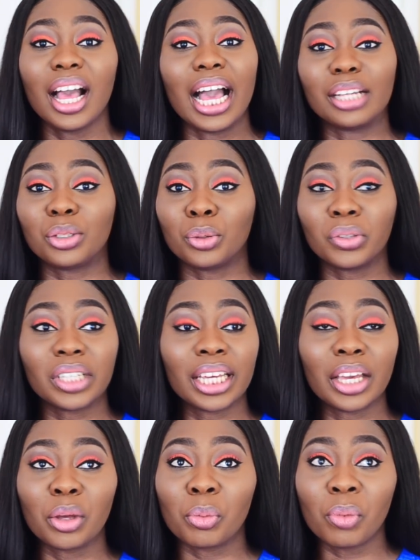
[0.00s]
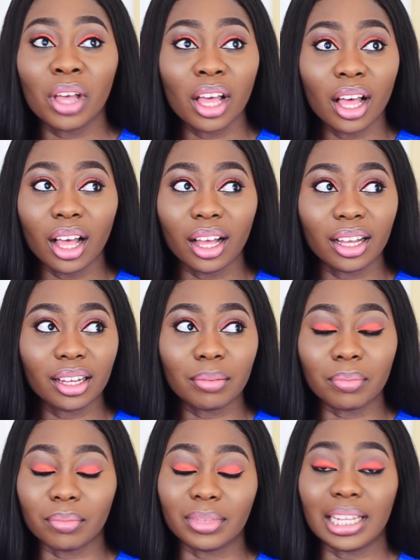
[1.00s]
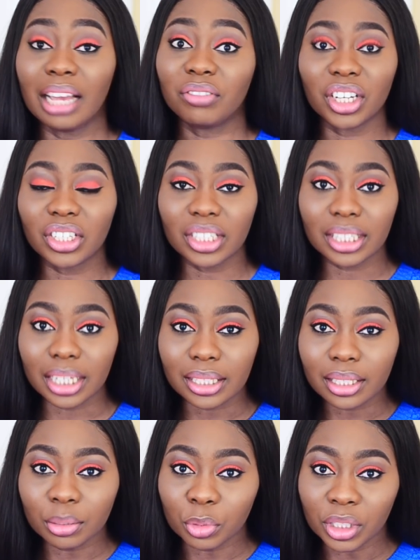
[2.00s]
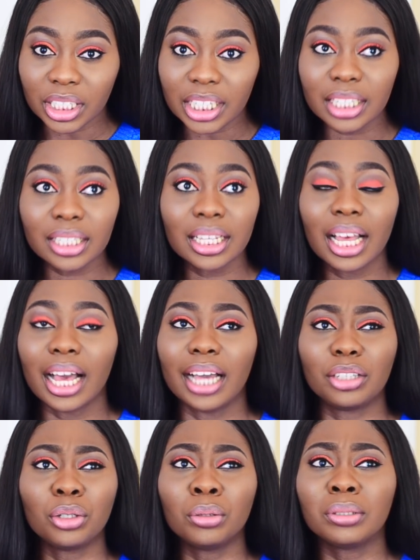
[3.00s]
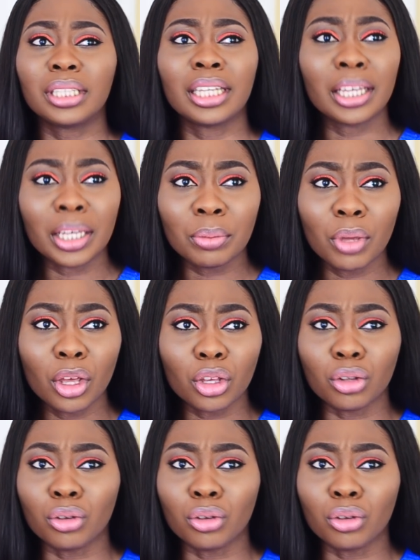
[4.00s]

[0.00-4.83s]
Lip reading: I told him life-changing testimonies. I told him,